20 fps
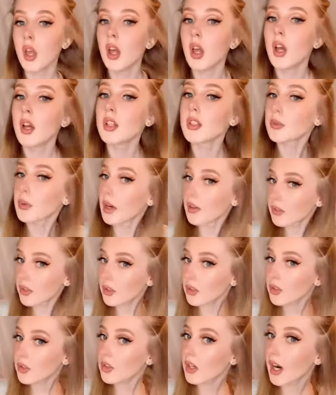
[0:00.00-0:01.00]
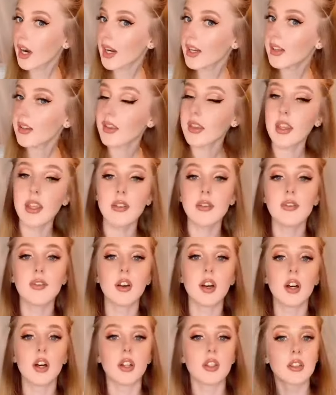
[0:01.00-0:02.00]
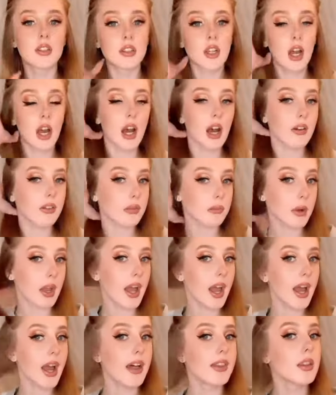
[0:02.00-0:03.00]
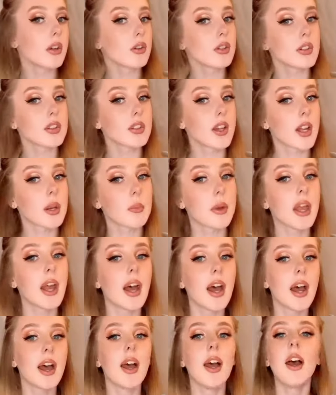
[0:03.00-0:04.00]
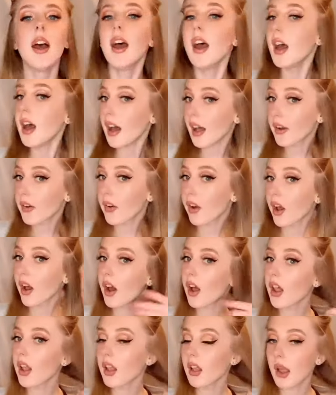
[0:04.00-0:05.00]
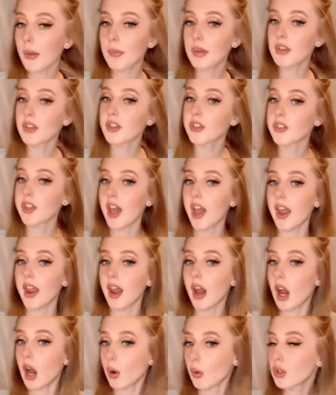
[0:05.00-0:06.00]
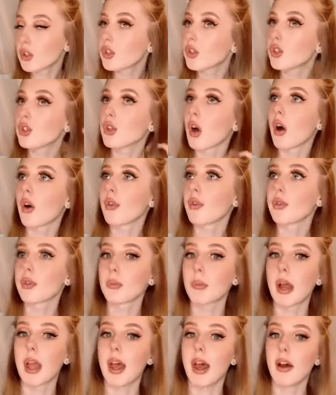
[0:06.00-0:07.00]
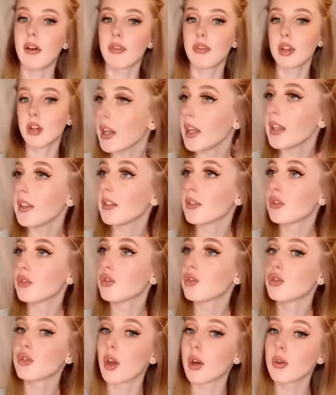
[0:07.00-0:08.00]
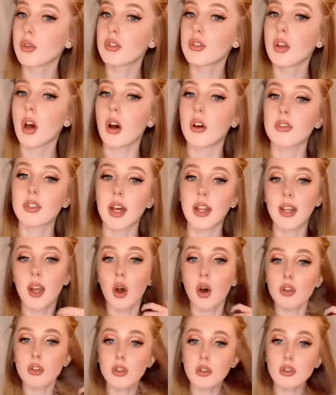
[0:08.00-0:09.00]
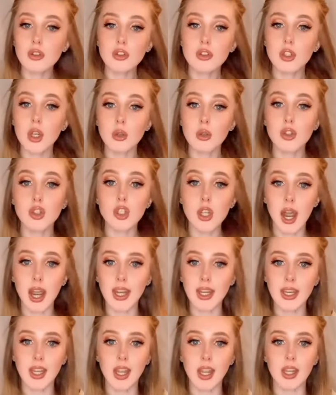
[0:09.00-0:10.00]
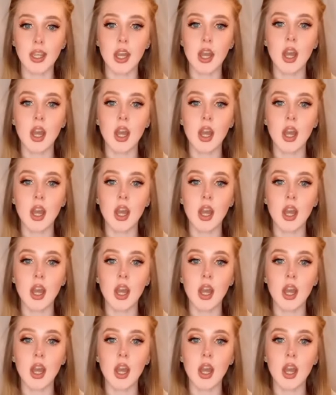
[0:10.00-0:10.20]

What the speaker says: So I've just dried the first half of my hair, the underside of my hair, and let me just say how soft my hair feels. It is so soft, and it also looks so shiny.